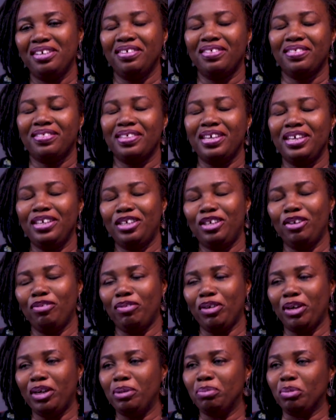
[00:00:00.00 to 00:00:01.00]
Thank you
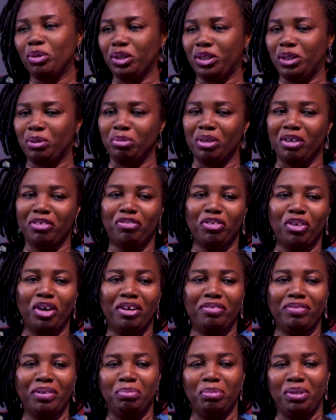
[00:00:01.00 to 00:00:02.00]
very much, Ma, for
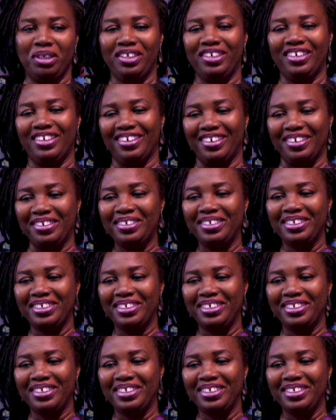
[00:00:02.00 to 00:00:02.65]
having me here.